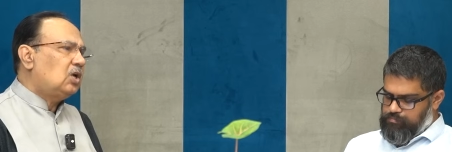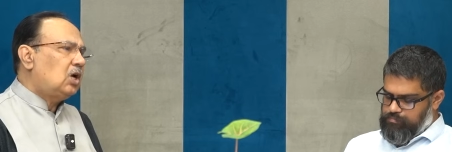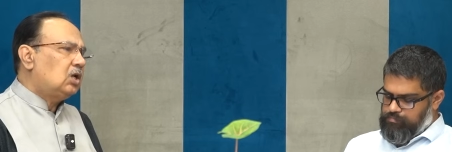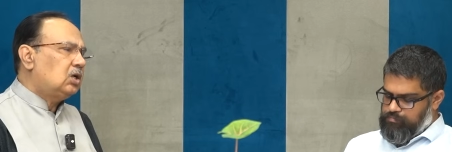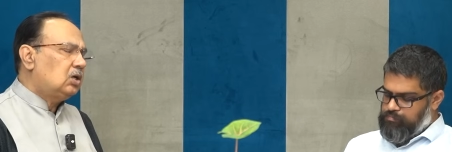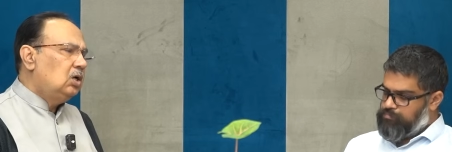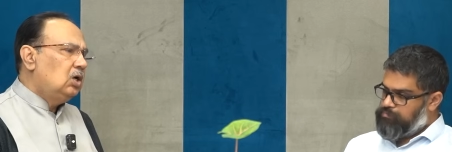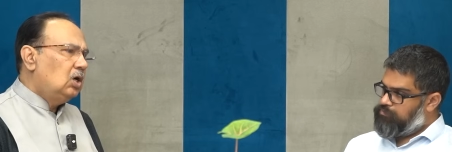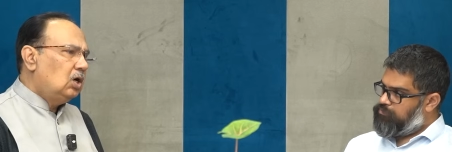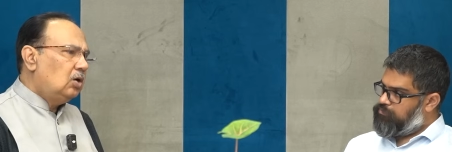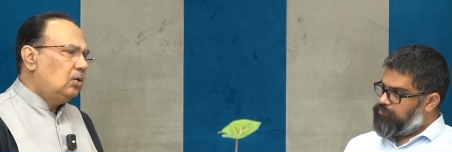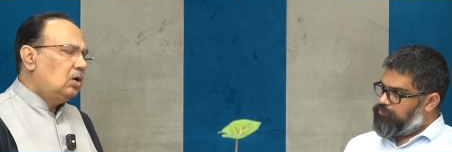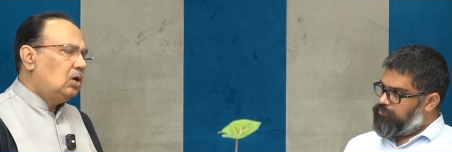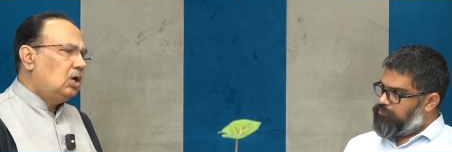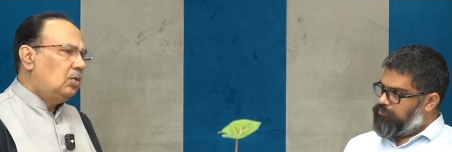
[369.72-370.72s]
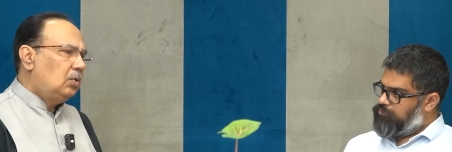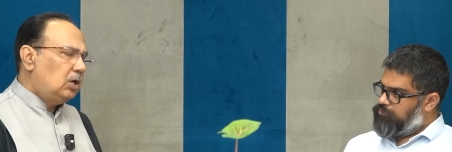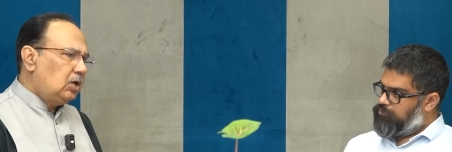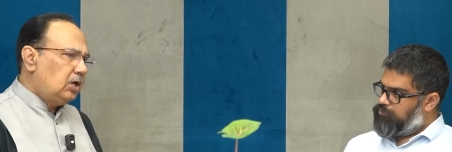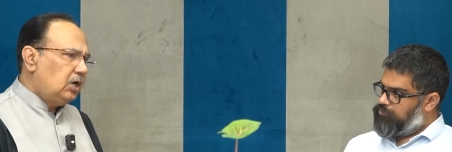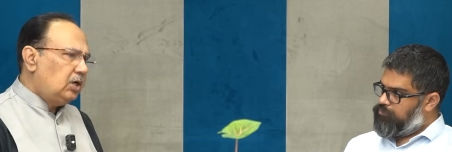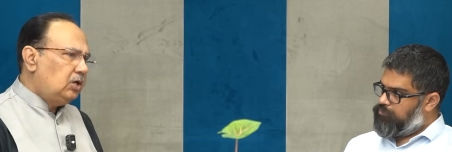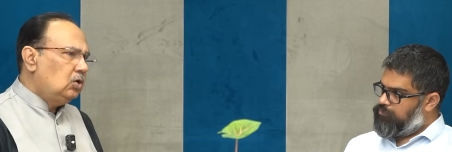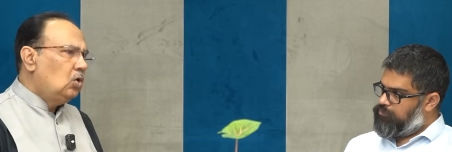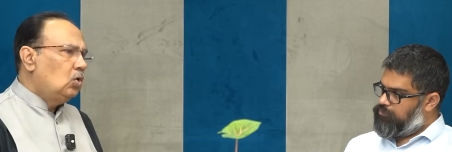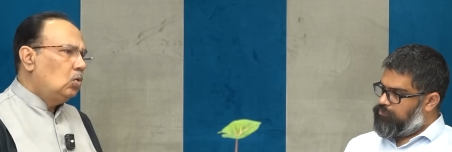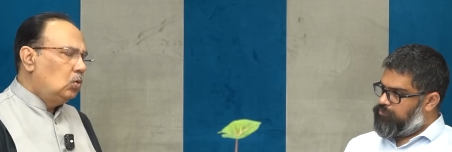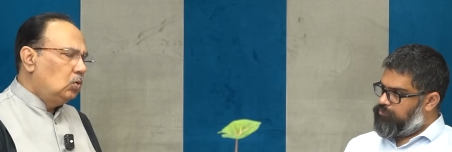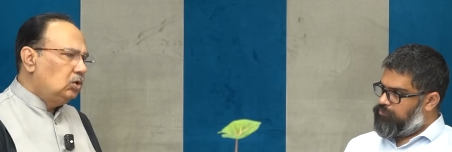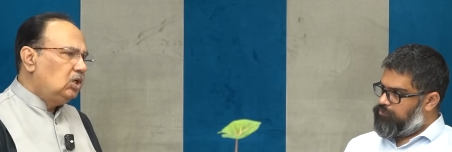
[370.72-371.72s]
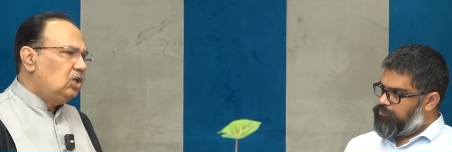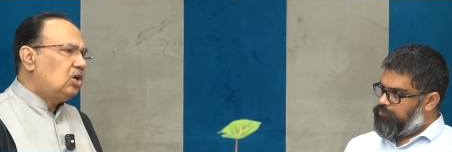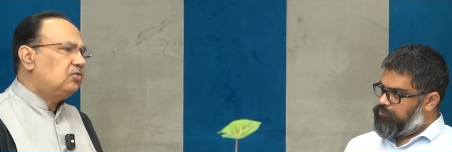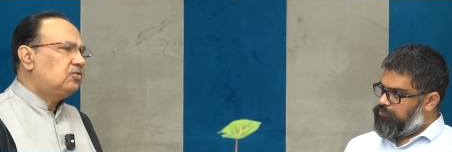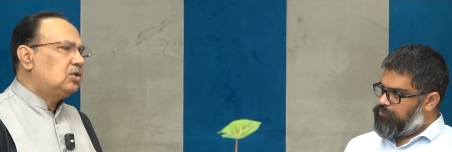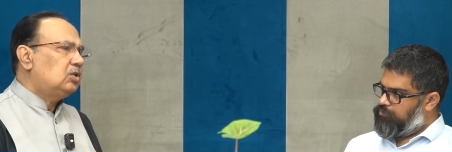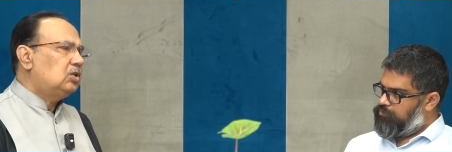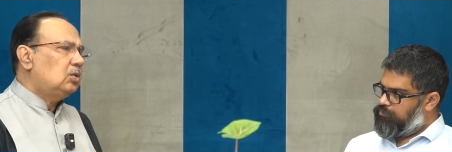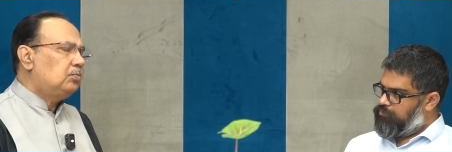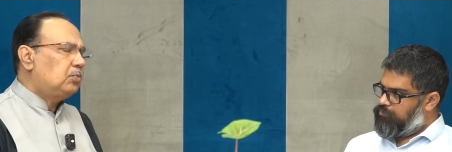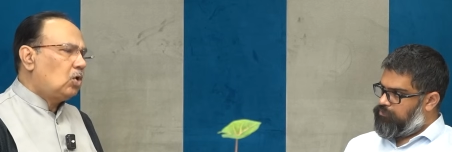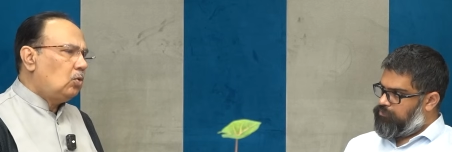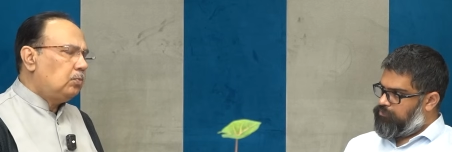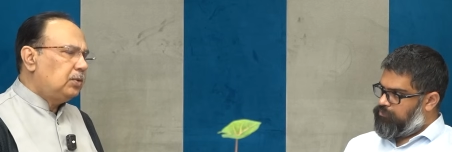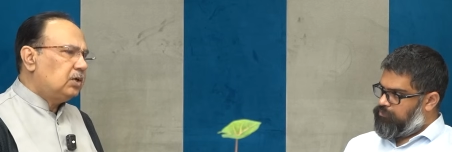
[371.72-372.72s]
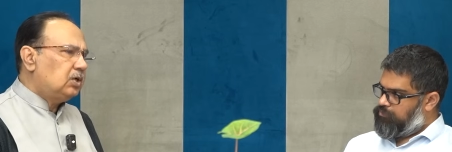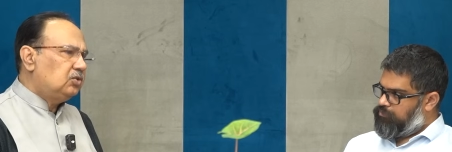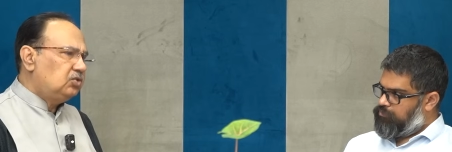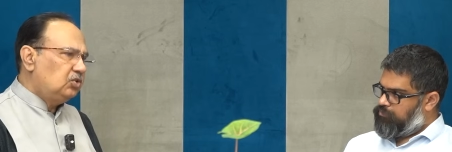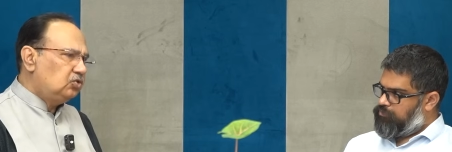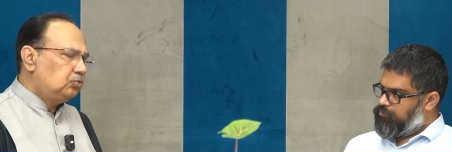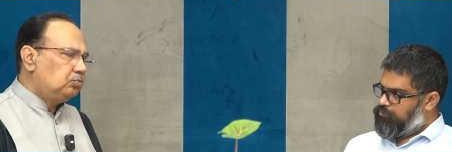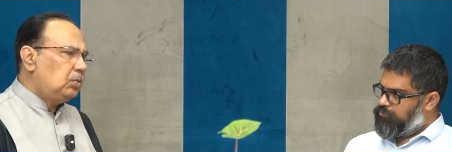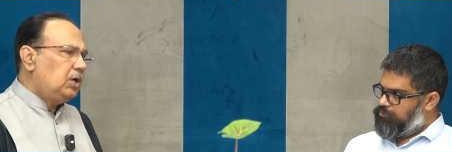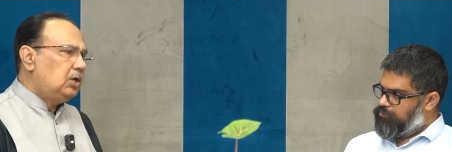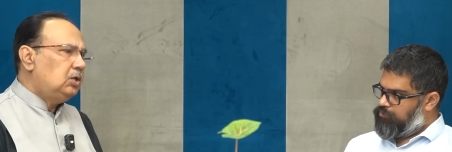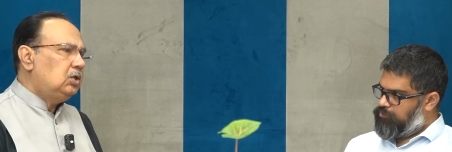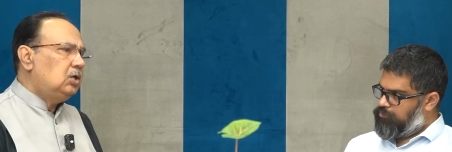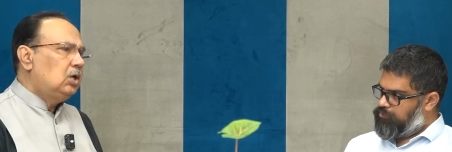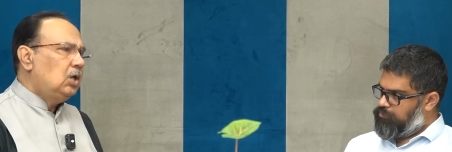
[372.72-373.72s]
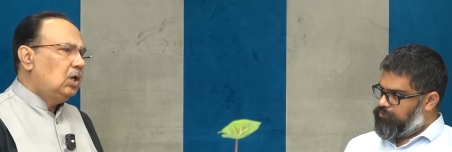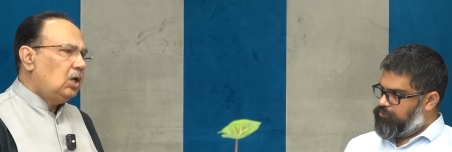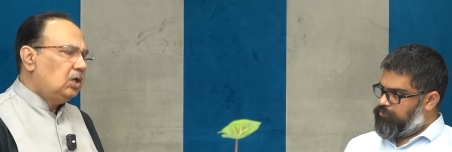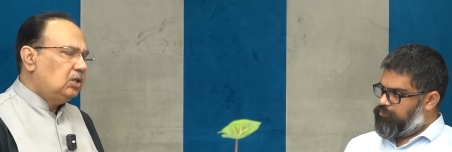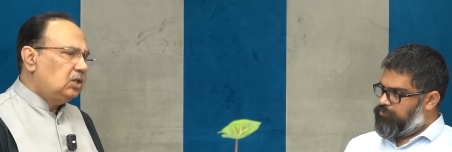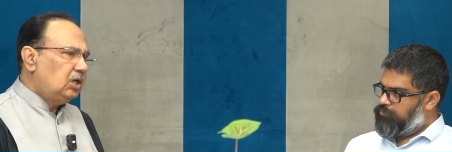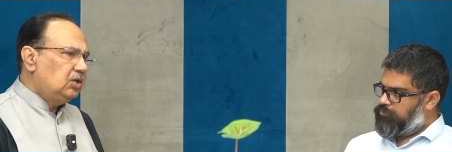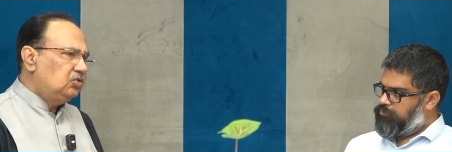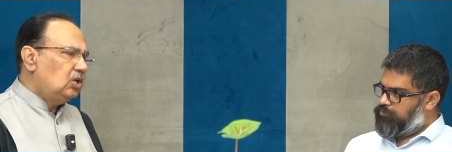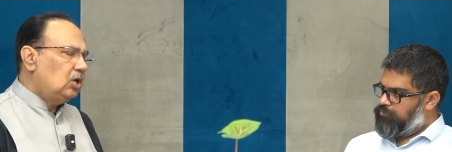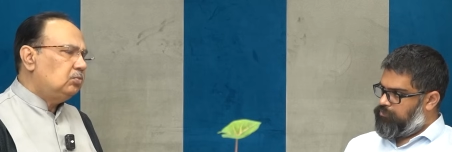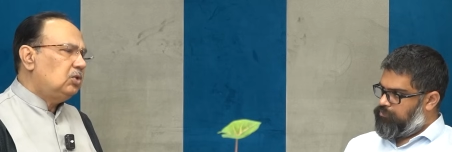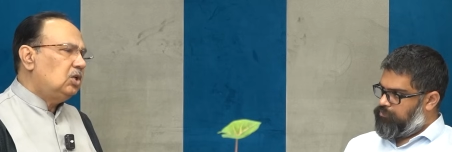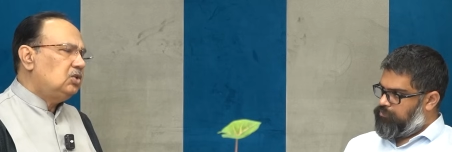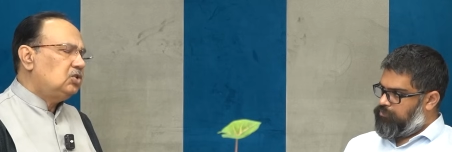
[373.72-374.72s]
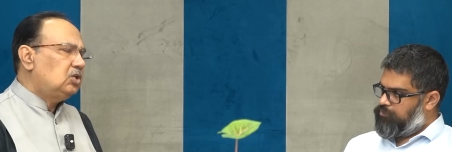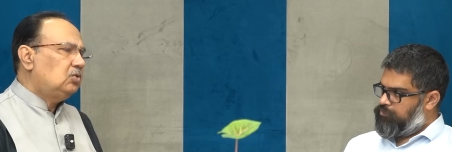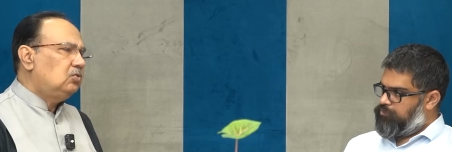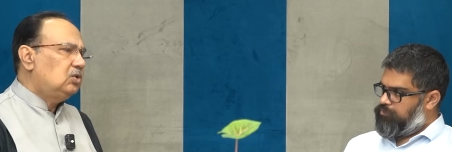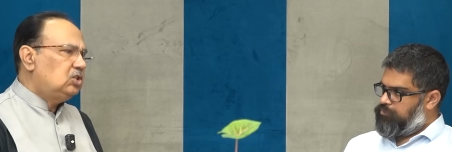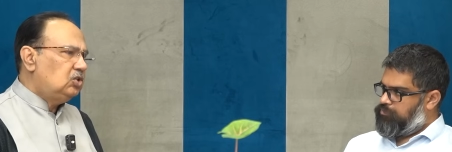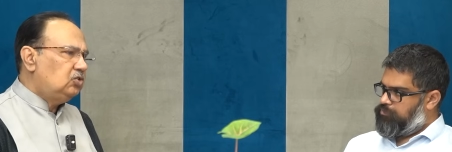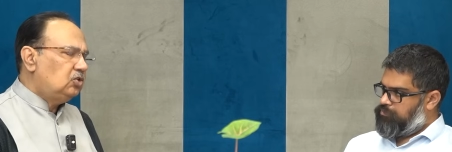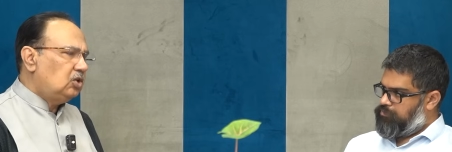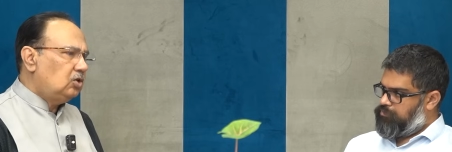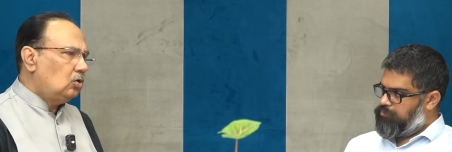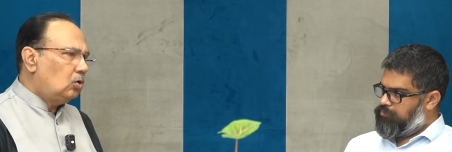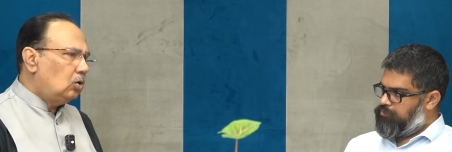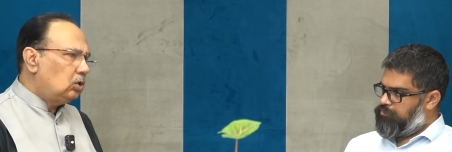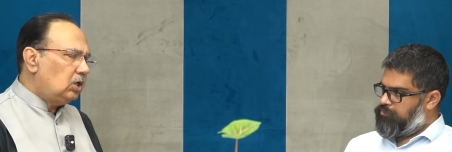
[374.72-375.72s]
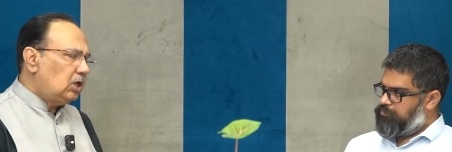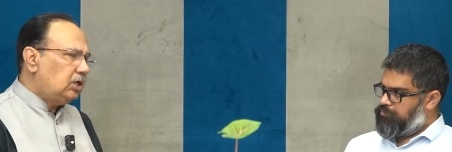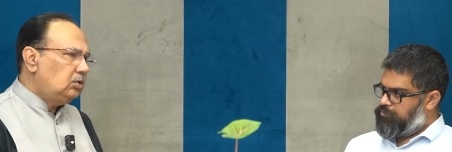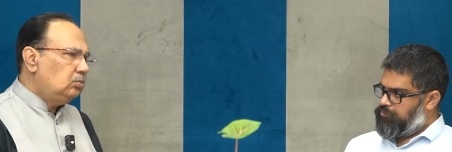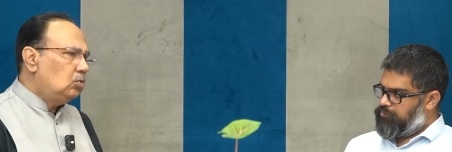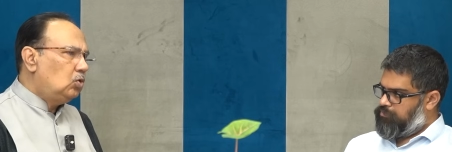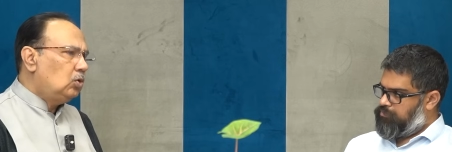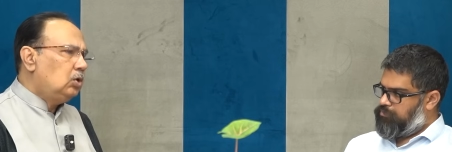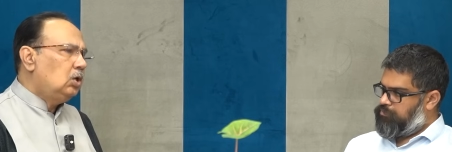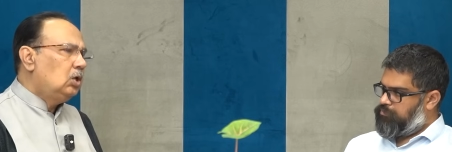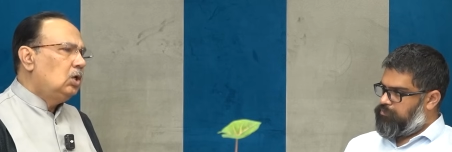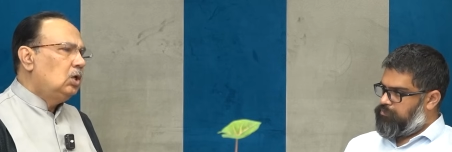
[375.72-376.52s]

Speaker 1: are uh, awarded only after the proper assessment and the examination which is an online mode